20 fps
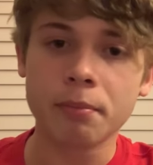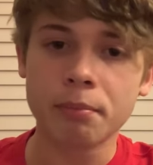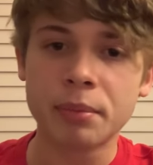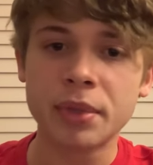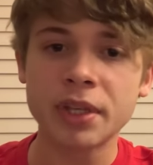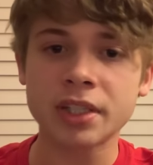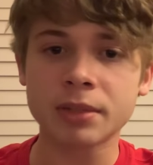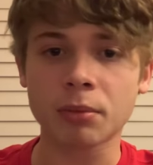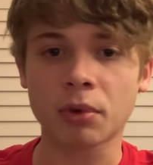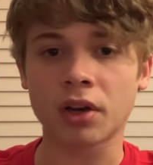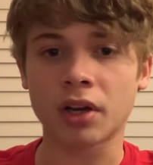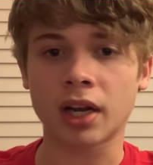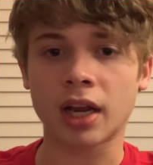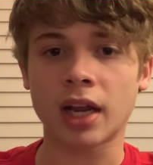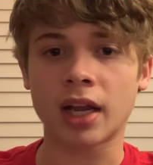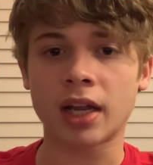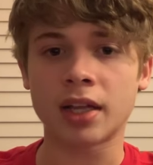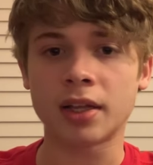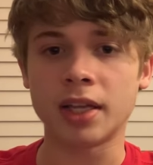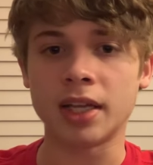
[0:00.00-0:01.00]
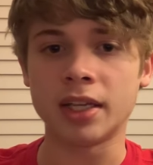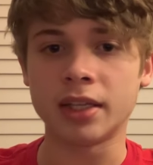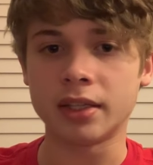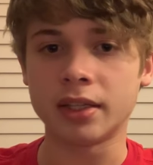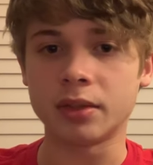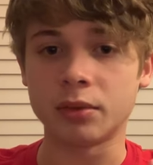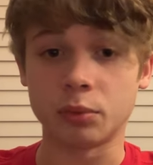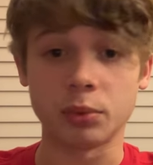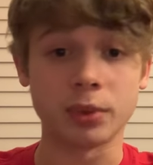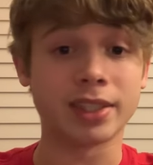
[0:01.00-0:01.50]
Bismarck
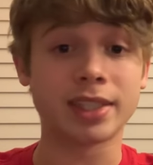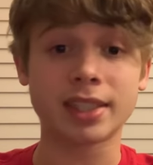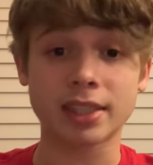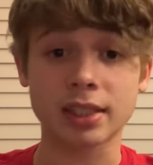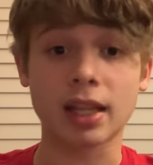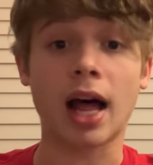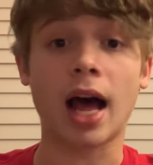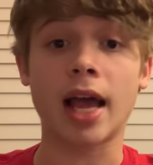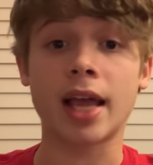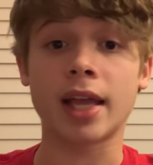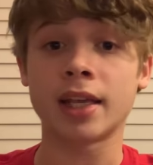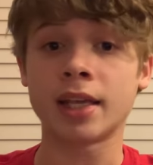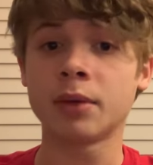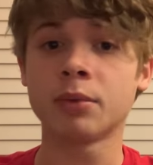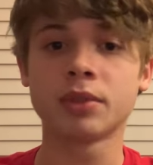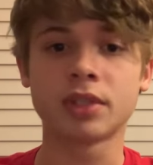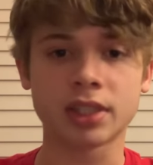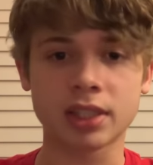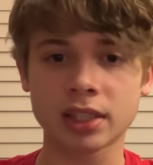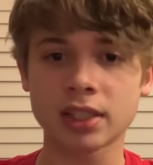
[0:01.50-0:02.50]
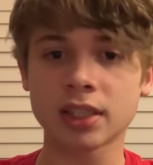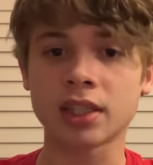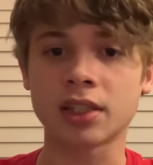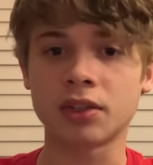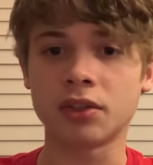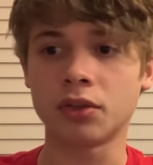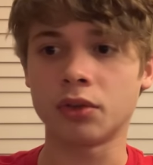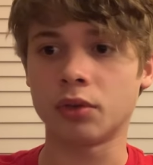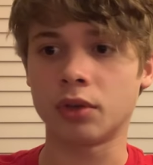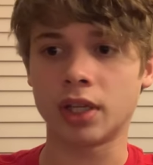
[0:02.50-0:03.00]
was sly. He was a slick
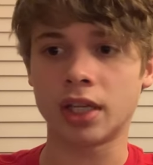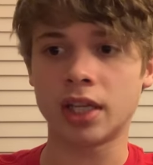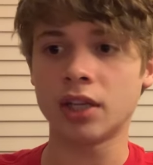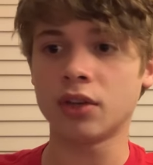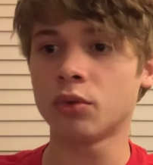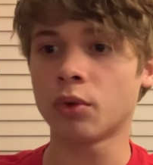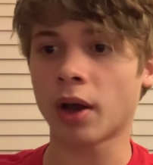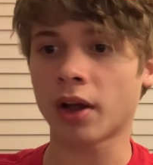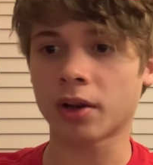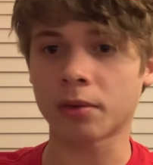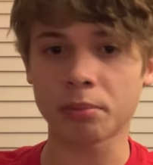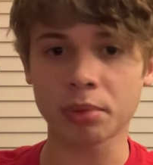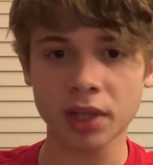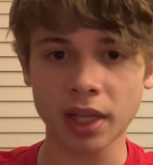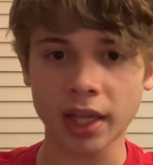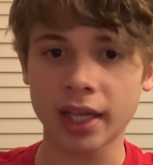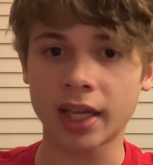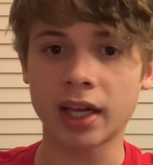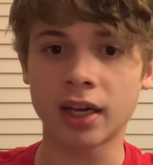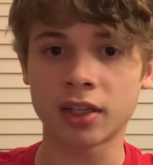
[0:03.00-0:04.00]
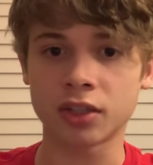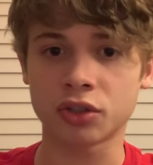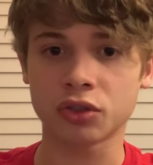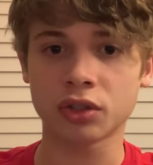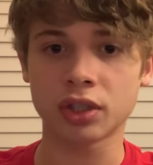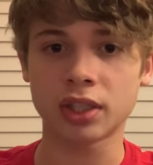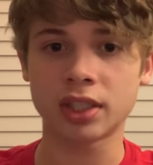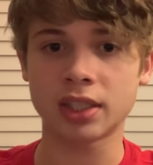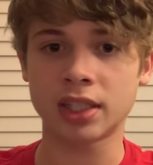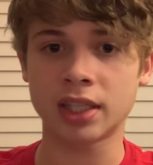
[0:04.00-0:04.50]
dude. He knew how to play
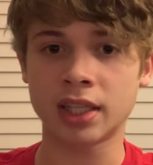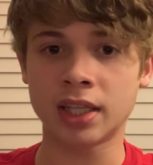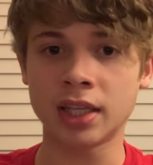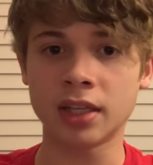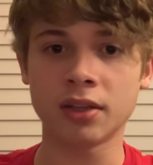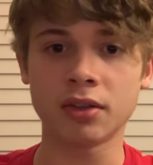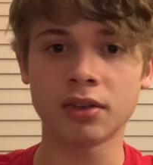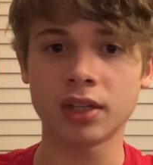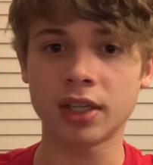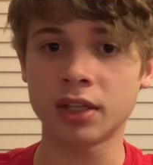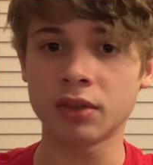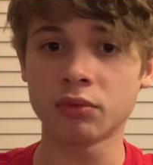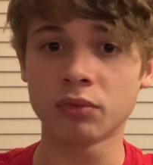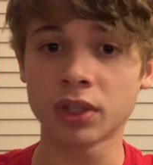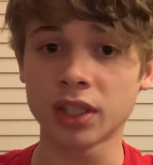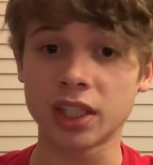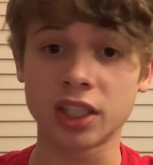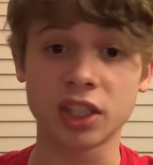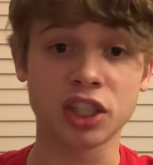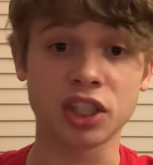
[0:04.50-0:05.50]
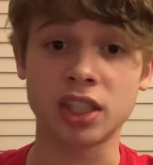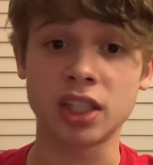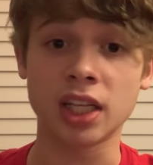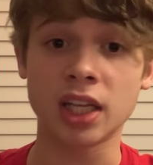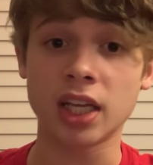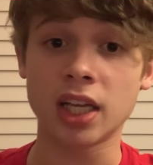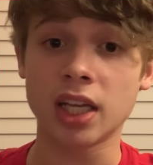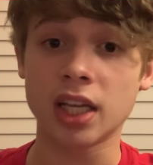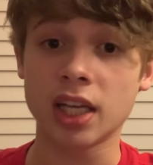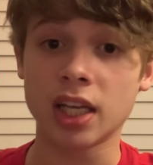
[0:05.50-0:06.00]
countries. He really just,
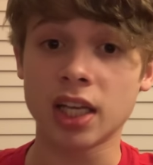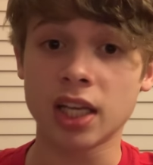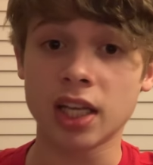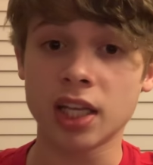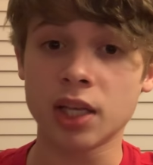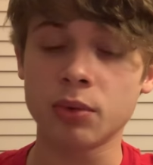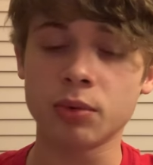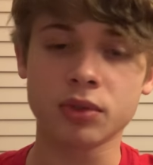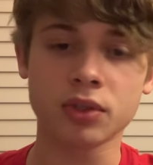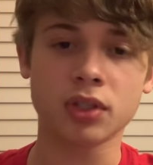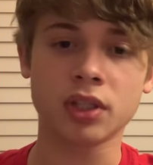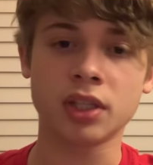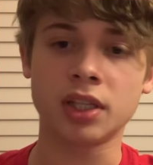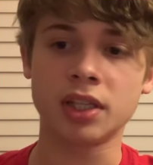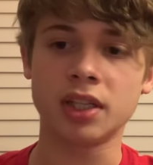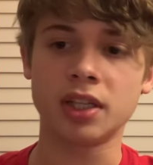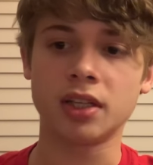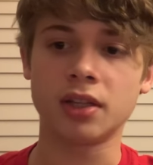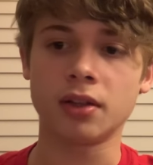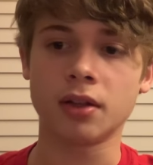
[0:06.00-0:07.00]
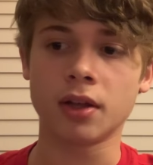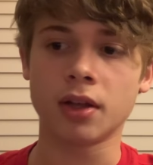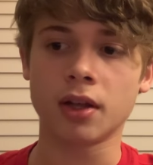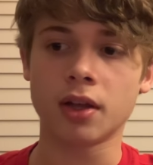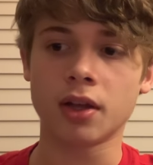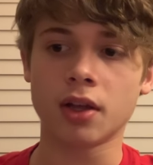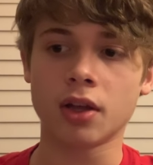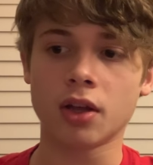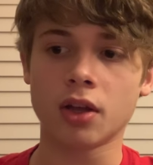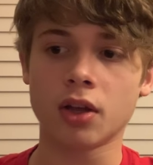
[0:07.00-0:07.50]
he
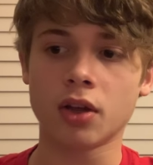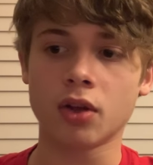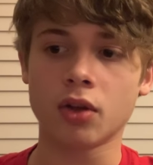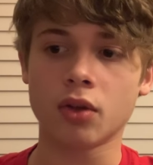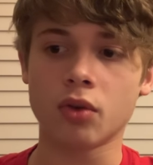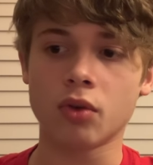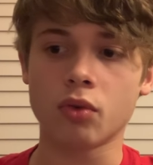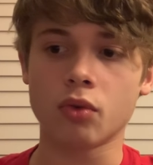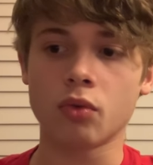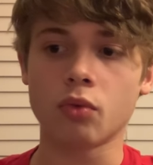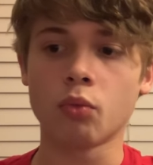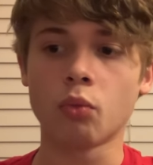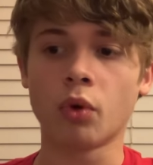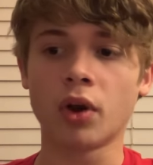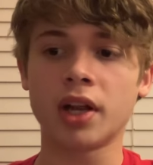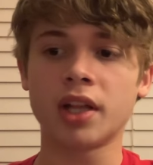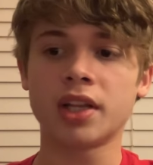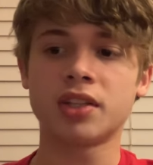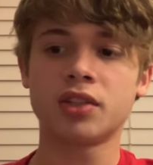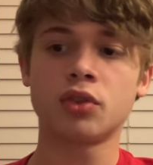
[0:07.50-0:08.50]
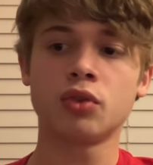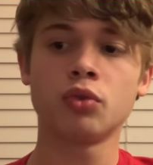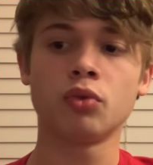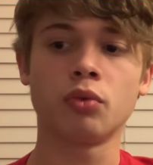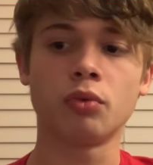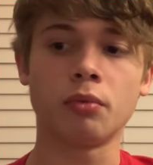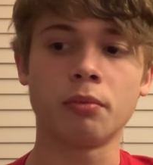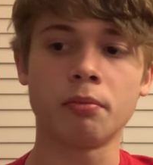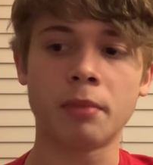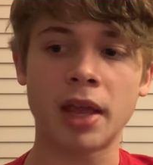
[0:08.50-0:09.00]
wanted
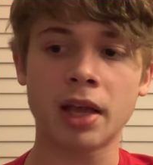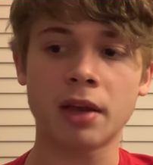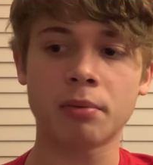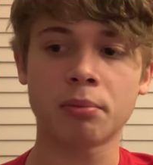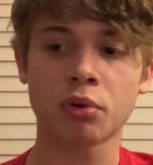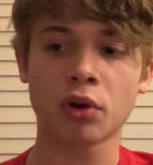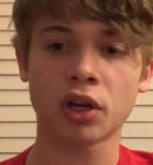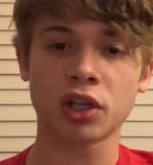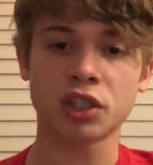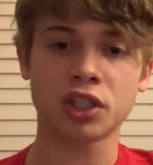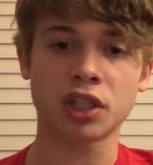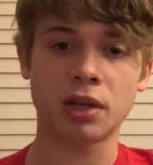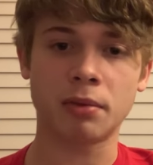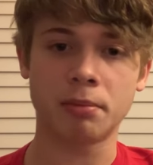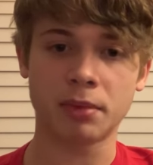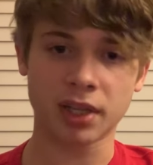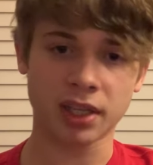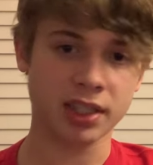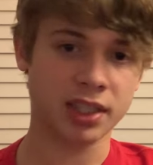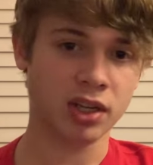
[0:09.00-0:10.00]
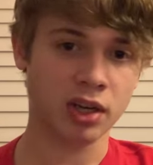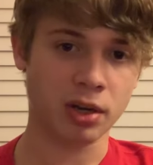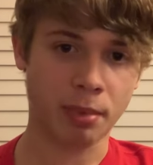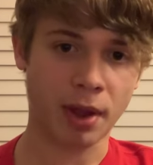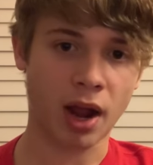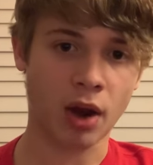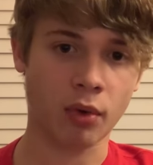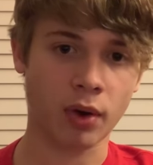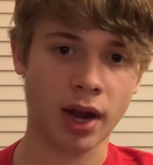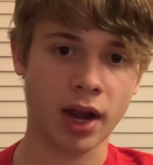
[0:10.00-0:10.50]
to make Prussia a military
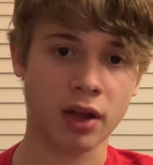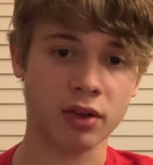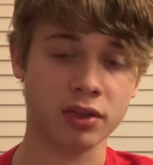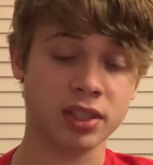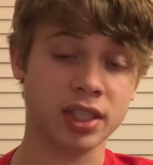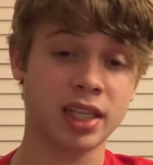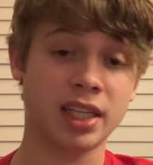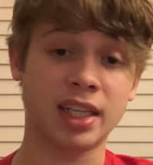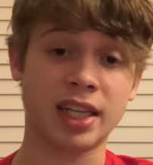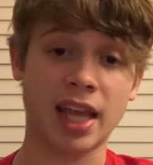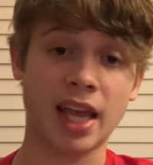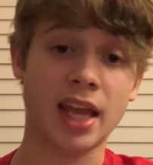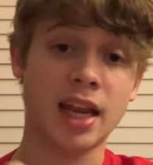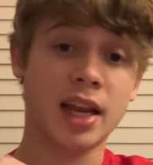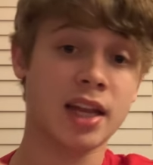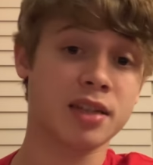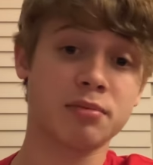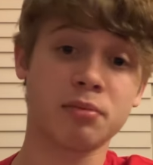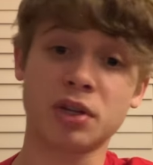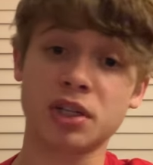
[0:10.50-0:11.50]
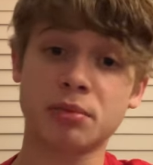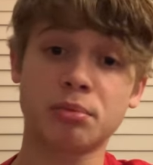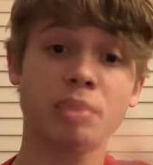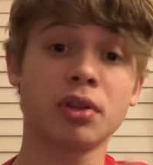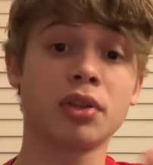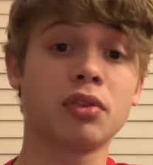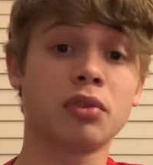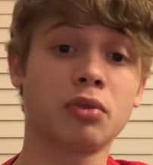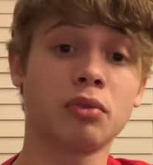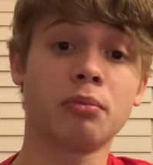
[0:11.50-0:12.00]
powerhouse and gain as much
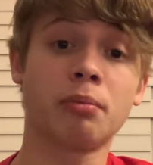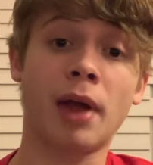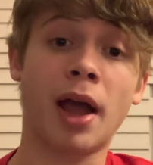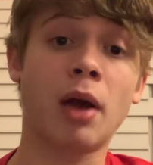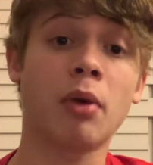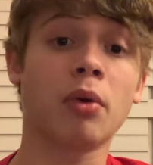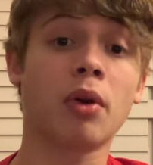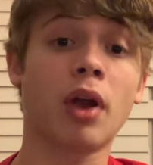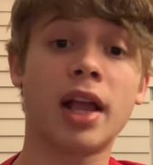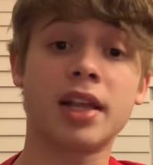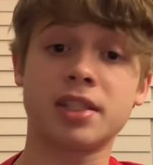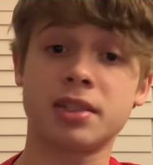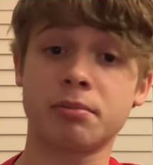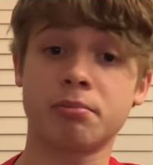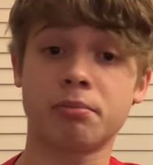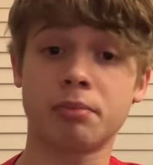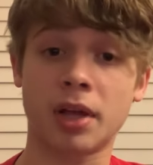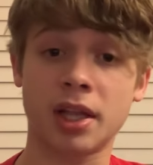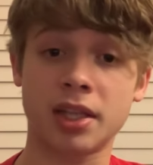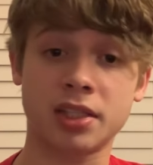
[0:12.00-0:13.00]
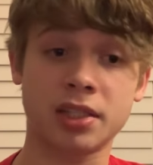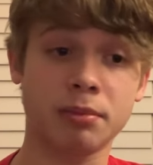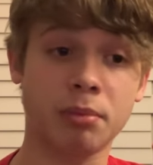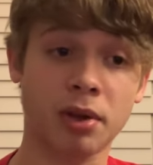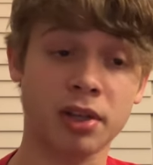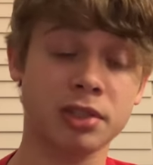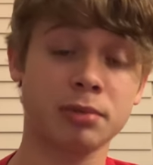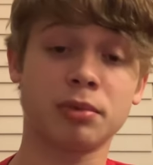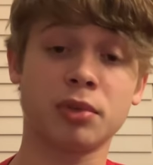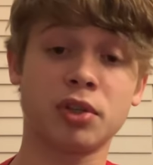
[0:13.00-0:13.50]
political power as he
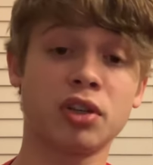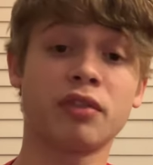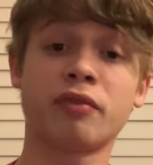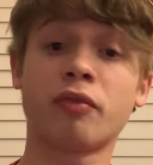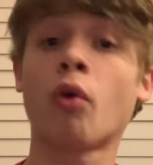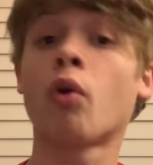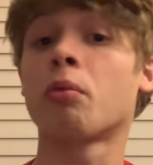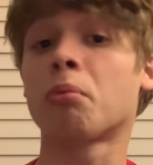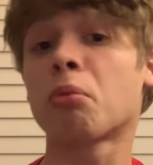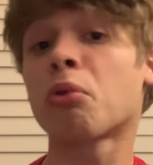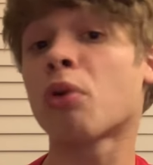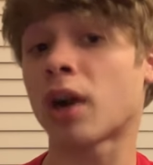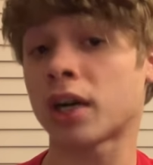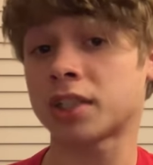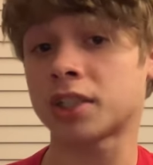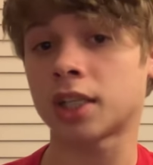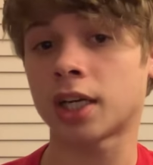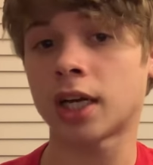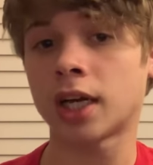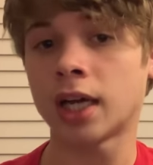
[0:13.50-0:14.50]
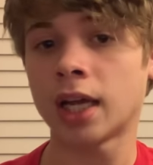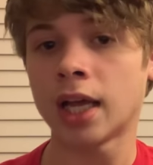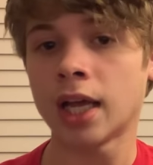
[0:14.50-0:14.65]
possibly could for Prussia.